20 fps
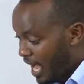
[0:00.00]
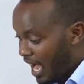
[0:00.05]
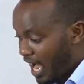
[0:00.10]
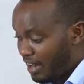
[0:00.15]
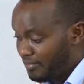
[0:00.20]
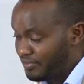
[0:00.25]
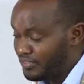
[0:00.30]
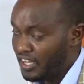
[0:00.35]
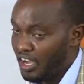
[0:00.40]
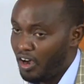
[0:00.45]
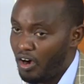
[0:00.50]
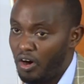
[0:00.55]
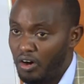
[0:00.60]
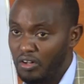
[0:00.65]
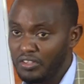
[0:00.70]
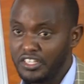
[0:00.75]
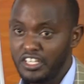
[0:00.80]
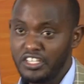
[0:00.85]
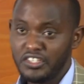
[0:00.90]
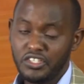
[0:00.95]
after
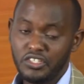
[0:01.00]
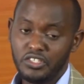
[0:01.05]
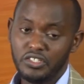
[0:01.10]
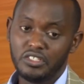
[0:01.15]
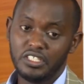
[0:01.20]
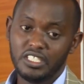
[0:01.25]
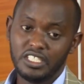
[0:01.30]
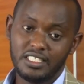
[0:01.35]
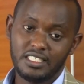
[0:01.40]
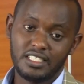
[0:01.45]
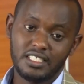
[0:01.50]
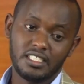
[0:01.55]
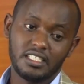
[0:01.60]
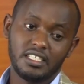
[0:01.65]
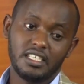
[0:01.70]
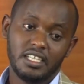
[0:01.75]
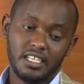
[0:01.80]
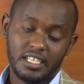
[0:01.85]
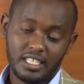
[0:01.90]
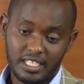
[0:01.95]
all these units,
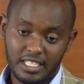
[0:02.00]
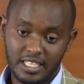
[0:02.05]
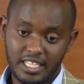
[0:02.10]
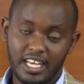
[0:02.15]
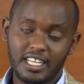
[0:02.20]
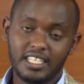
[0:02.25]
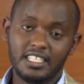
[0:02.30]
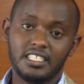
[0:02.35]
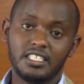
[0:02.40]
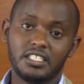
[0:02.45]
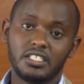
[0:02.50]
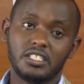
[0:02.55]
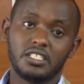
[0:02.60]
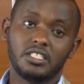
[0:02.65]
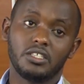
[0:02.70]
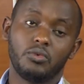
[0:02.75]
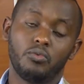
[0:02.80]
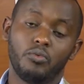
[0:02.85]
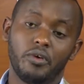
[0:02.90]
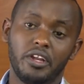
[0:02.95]
that
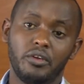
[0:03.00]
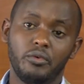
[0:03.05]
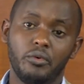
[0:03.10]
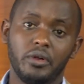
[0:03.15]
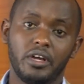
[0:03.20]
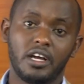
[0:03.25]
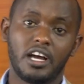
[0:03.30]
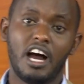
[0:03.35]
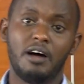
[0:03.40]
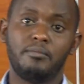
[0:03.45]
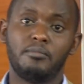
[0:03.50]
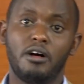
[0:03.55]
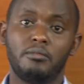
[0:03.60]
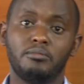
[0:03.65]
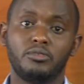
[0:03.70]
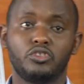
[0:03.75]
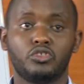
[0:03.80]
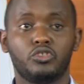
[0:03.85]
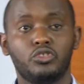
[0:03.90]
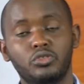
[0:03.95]
is when we come
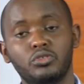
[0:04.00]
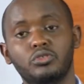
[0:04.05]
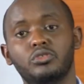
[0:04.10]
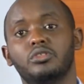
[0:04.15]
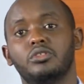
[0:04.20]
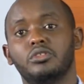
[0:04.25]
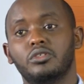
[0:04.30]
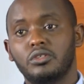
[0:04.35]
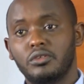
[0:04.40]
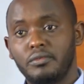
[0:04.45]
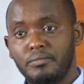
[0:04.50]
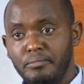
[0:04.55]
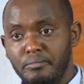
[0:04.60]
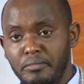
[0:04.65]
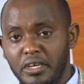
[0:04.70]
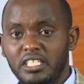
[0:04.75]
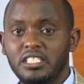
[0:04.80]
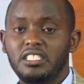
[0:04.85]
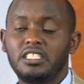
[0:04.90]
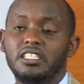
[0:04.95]
up to
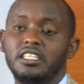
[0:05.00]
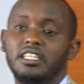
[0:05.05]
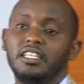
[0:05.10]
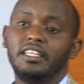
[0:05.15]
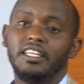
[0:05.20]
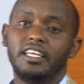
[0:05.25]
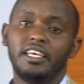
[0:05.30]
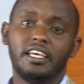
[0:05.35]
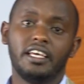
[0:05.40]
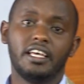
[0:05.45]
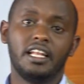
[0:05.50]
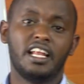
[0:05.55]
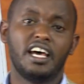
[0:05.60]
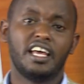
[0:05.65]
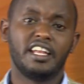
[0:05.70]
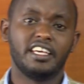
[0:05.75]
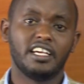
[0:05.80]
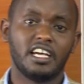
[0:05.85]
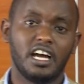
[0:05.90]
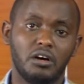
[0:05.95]
meet the
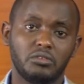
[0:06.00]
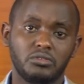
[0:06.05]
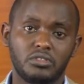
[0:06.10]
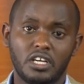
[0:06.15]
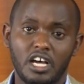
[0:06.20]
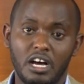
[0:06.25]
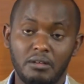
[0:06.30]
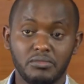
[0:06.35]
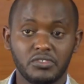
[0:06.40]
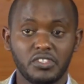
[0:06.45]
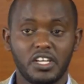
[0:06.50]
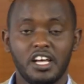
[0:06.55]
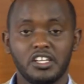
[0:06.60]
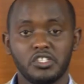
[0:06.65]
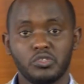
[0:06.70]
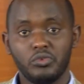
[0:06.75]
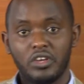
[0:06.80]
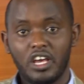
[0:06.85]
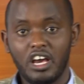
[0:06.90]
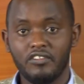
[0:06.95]
learning outcomes
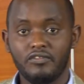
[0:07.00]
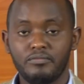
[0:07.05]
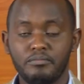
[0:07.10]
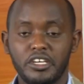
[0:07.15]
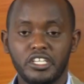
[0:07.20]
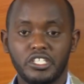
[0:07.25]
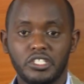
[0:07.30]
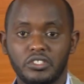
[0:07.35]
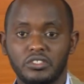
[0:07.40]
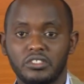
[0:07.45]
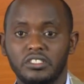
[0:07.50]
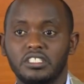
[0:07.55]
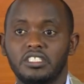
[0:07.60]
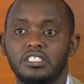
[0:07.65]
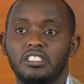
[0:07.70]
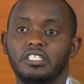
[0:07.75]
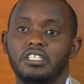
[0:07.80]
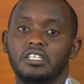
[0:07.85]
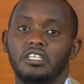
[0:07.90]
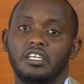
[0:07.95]
as we have
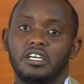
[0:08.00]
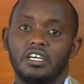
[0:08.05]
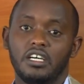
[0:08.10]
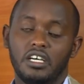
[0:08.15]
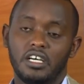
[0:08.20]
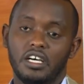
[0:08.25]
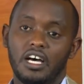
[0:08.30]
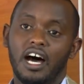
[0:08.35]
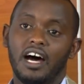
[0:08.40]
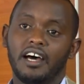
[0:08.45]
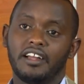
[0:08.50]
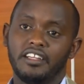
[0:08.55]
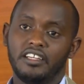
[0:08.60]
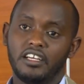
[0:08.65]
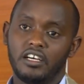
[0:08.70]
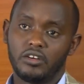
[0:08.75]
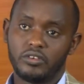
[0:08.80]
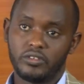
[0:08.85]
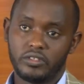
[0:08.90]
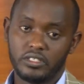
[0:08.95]
mentioned
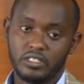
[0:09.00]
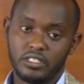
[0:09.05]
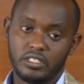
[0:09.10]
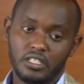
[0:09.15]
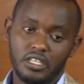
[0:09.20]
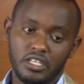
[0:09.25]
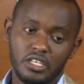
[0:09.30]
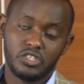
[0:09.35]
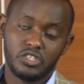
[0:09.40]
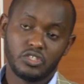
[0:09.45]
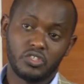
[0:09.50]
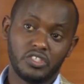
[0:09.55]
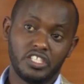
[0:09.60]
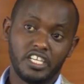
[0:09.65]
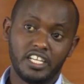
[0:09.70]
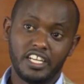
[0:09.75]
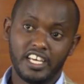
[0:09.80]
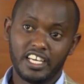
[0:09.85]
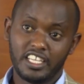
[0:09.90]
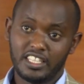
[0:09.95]
earlier on. So
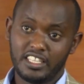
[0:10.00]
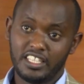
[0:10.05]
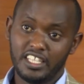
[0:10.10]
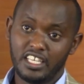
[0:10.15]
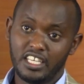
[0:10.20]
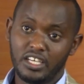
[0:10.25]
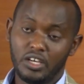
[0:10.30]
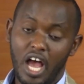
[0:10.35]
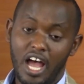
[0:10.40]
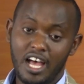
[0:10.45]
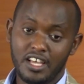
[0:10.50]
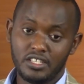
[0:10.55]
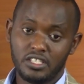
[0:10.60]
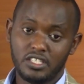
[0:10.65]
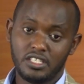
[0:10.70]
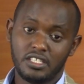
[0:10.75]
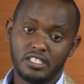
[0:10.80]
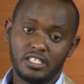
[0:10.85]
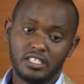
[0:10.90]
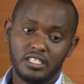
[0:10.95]
the next thing,
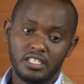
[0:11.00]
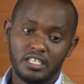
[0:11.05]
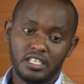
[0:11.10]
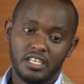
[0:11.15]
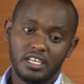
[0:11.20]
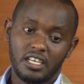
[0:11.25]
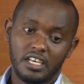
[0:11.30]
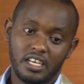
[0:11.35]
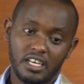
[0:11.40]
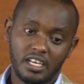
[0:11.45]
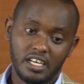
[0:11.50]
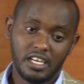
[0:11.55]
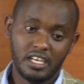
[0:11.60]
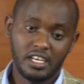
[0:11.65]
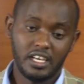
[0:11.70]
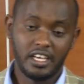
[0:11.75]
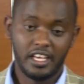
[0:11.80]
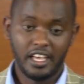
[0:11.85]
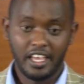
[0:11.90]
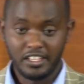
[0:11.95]
as
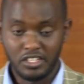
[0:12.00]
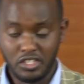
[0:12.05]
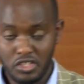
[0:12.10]
a